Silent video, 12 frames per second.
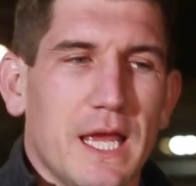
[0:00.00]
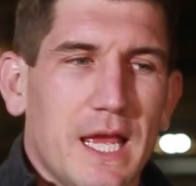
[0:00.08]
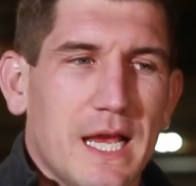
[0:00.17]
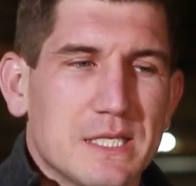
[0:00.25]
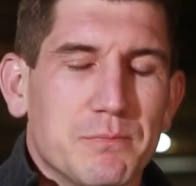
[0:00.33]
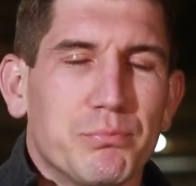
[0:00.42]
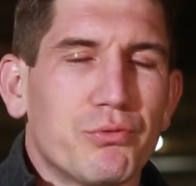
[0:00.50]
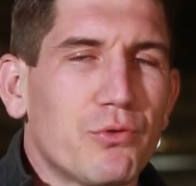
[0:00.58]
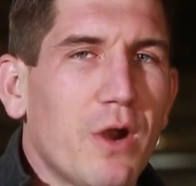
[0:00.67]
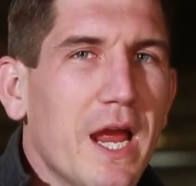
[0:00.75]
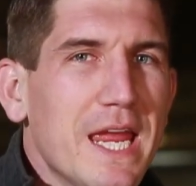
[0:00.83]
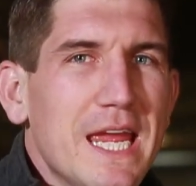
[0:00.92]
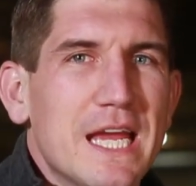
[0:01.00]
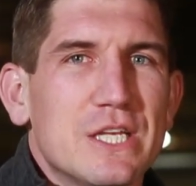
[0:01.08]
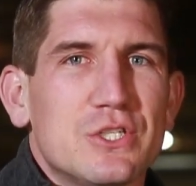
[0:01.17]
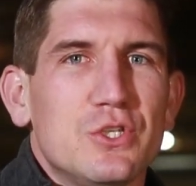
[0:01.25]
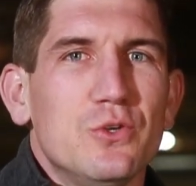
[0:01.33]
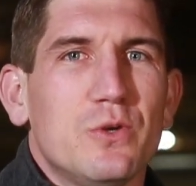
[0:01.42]
as bright
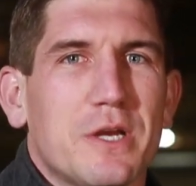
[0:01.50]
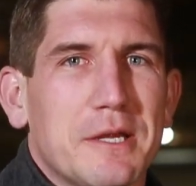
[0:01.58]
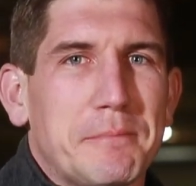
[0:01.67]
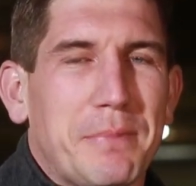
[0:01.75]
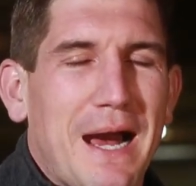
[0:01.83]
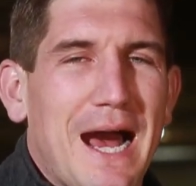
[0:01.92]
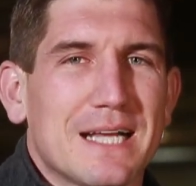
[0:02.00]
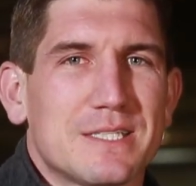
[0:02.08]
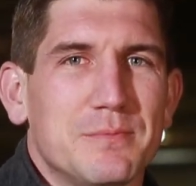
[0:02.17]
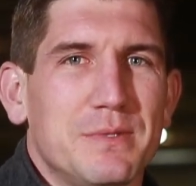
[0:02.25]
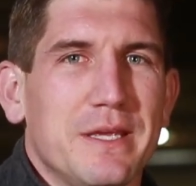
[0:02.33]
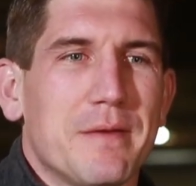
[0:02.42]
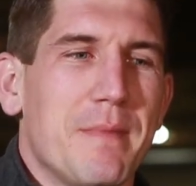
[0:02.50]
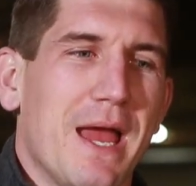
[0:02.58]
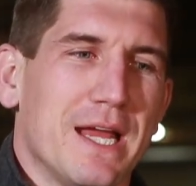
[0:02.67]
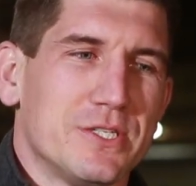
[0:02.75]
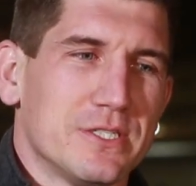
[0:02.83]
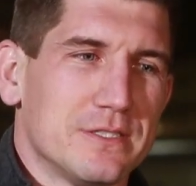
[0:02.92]
as you could possibly
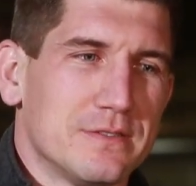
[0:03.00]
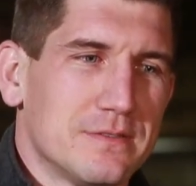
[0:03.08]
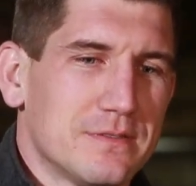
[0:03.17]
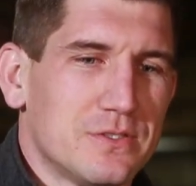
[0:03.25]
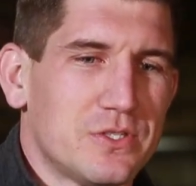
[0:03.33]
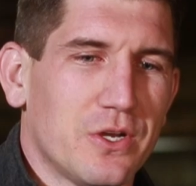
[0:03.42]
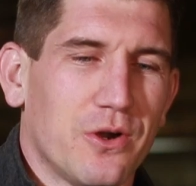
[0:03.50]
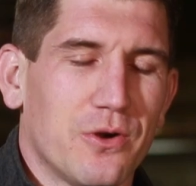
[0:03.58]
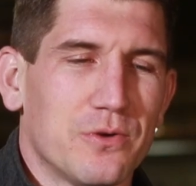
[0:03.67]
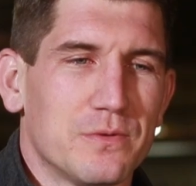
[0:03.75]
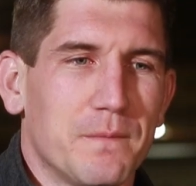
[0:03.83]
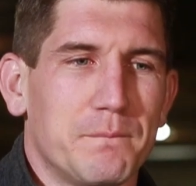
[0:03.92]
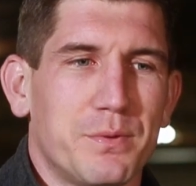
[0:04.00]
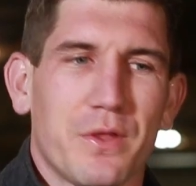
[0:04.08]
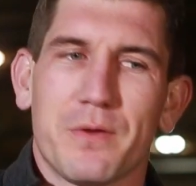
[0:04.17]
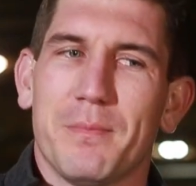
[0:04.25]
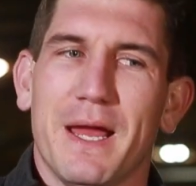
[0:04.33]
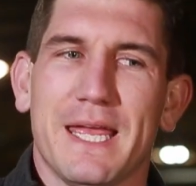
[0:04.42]
imagine. So
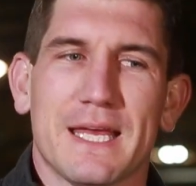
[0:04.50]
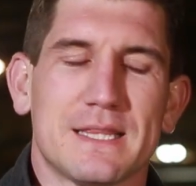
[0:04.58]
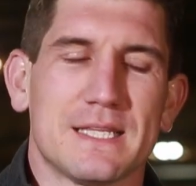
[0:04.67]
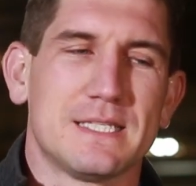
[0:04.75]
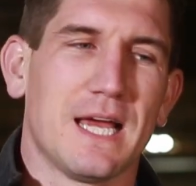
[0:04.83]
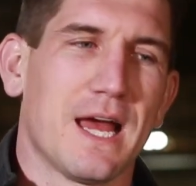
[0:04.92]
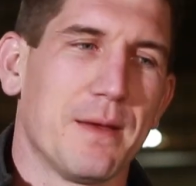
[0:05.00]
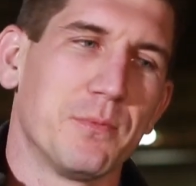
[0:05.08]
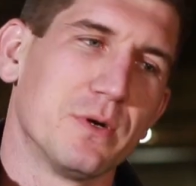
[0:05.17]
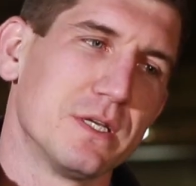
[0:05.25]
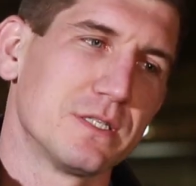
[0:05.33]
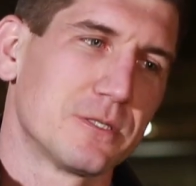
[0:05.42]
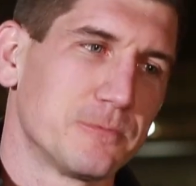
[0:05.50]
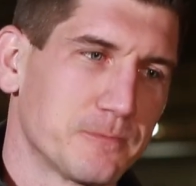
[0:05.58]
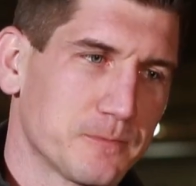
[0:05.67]
Brother Mike at the time was